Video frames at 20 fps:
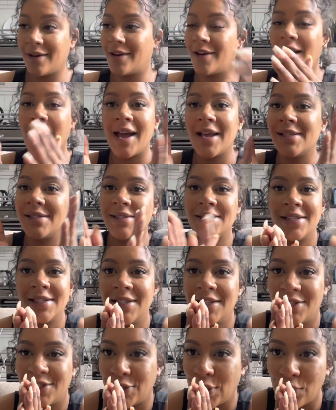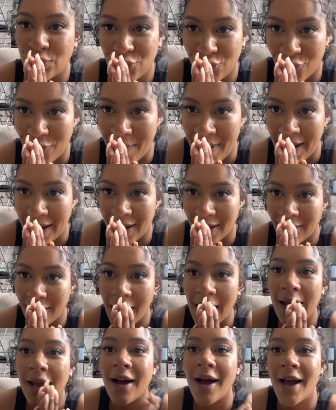Guys, this is so traumatic.
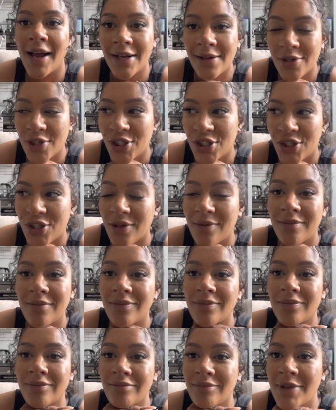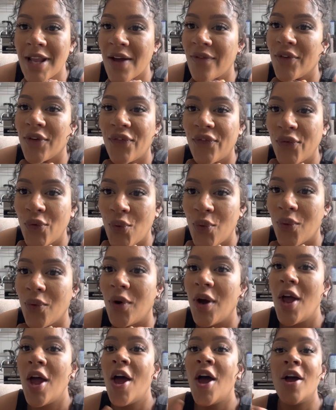Like, I just never thought,
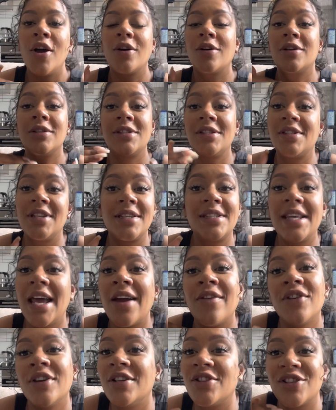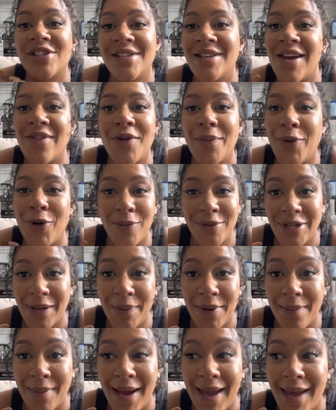because cesarean just never popped up
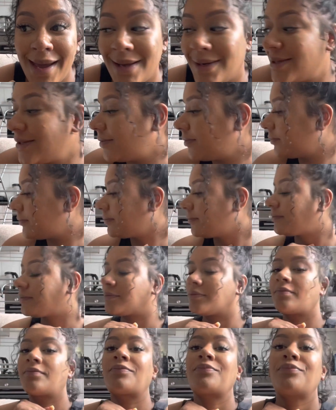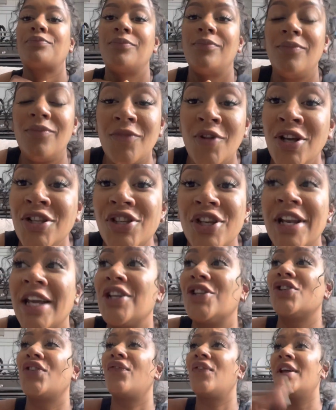in my head. So they
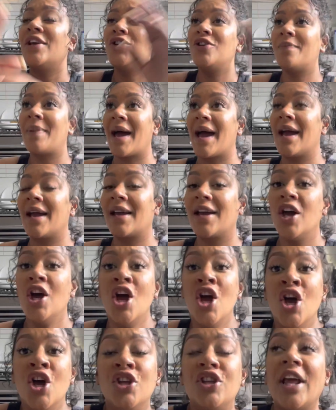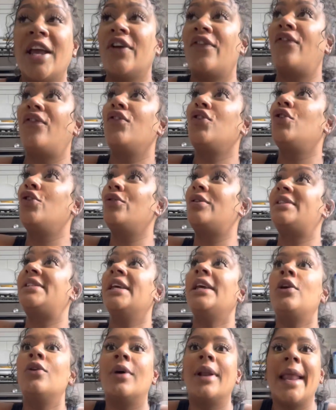just fling you back. You
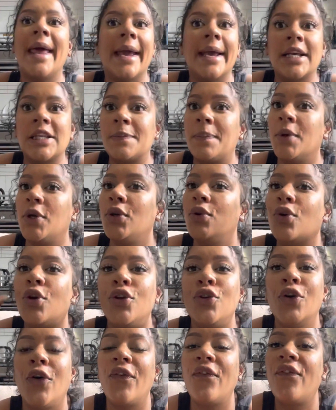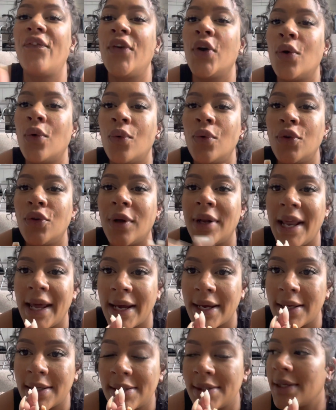see your legs, but you cannot feel your
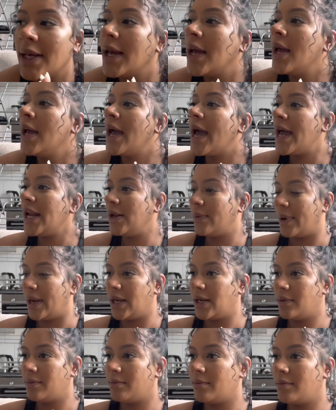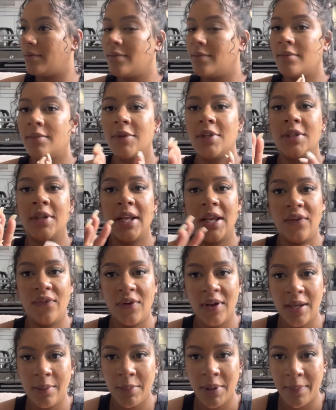legs. Anyway, so they
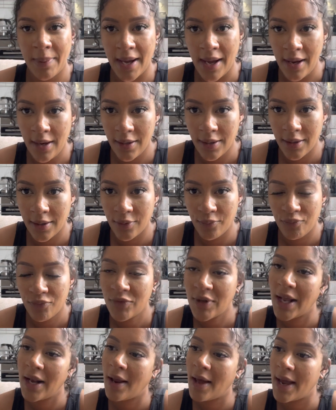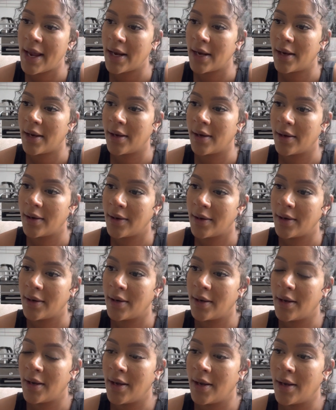fling me back. They're like,
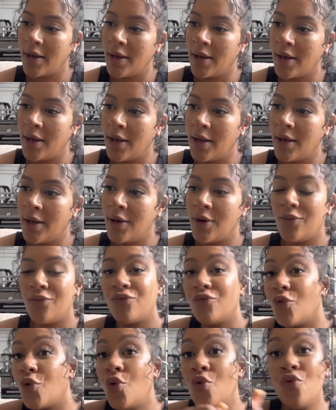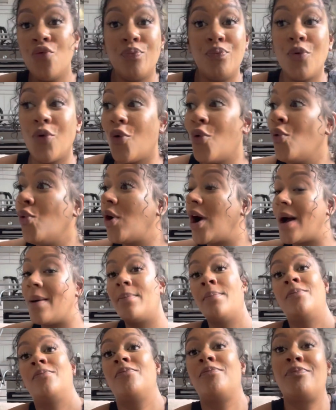all
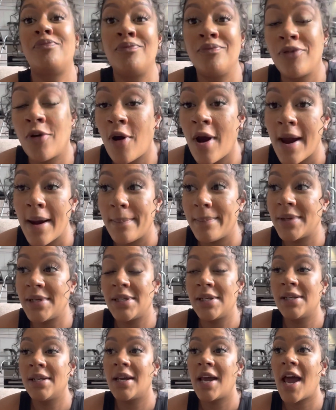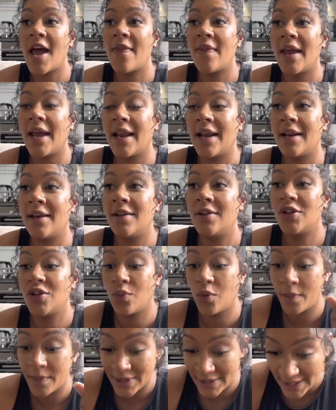come prepped. And then the
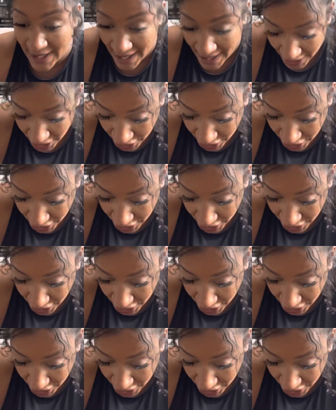woman's there.